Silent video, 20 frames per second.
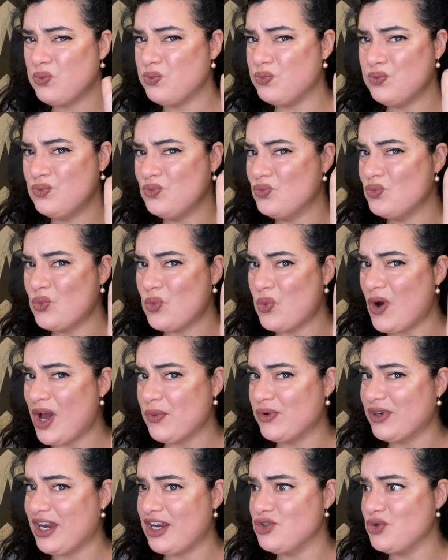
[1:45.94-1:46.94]
Why
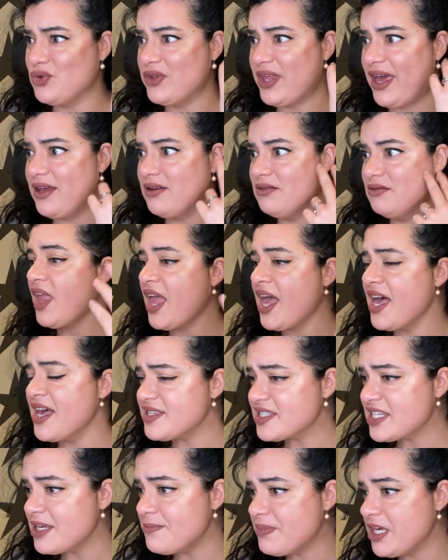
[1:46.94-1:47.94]
would I do that?
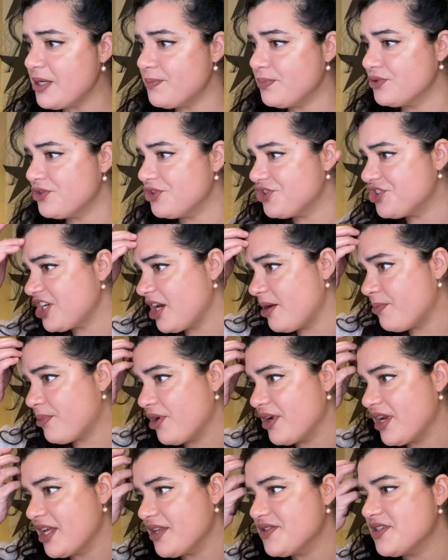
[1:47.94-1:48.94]
Asking people to share
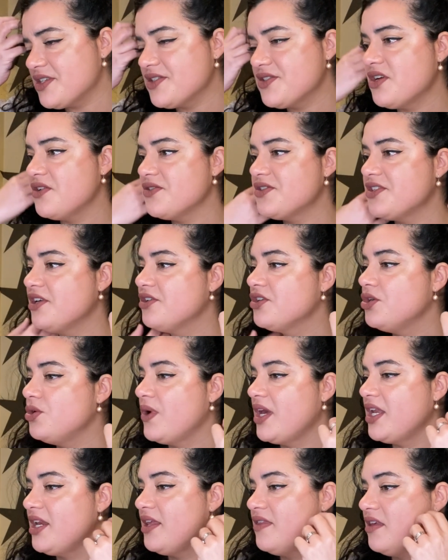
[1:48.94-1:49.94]
pronouns does not tell you
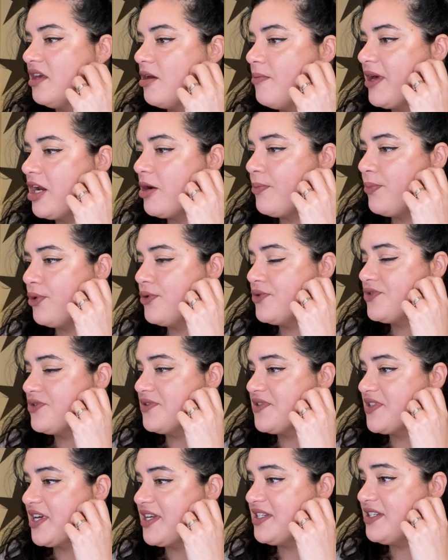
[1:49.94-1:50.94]
anything about a
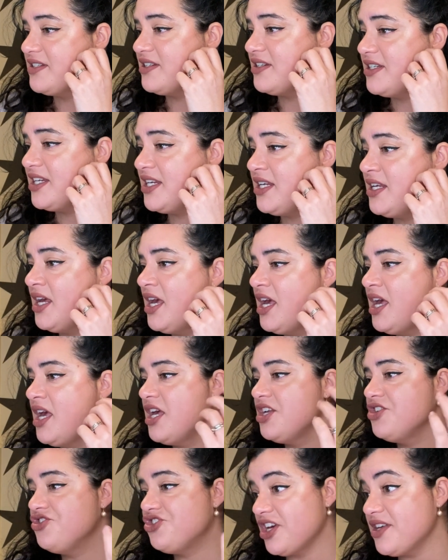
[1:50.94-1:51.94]
person's identity,
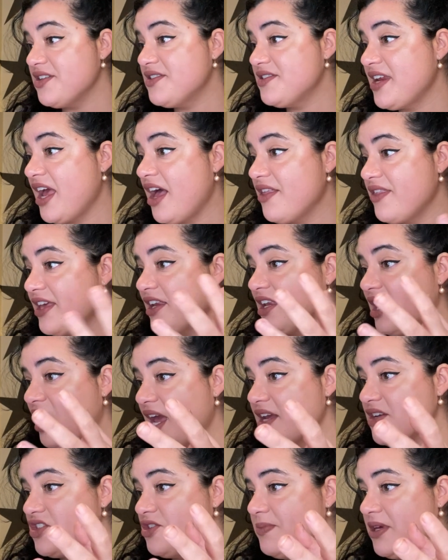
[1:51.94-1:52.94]
just how they'd
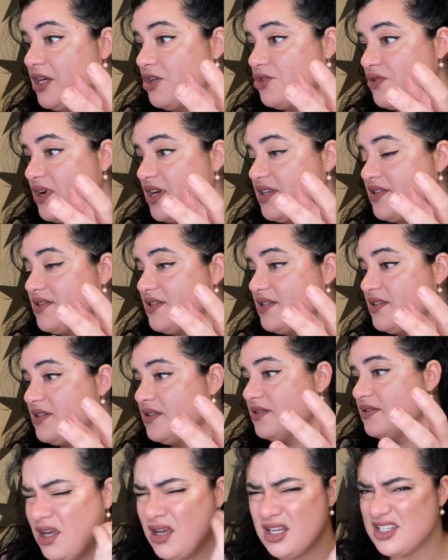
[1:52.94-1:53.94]
like to be addressed.
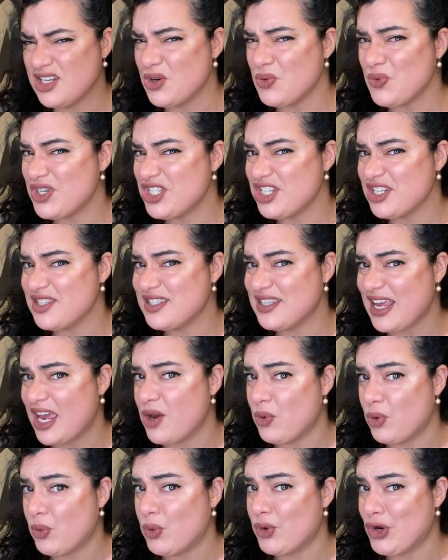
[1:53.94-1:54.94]
Didn't we just say
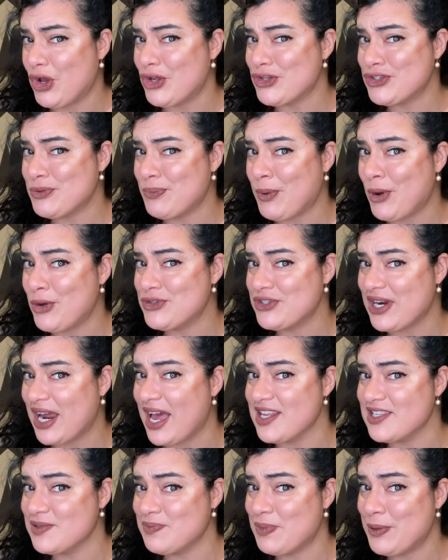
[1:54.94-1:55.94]
when we're not supposed to
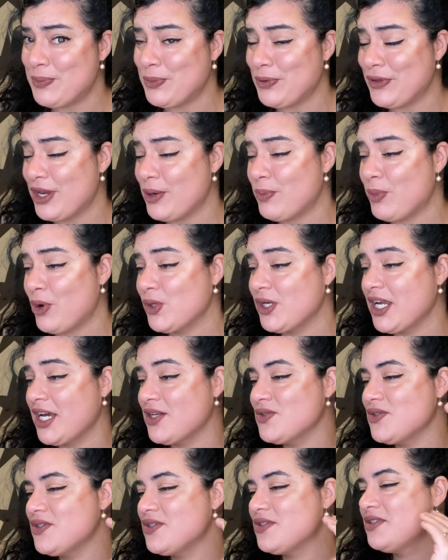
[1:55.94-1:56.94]
ask people their
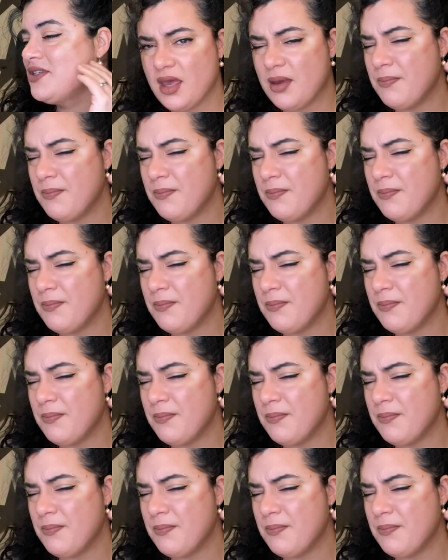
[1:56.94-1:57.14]
pronouns?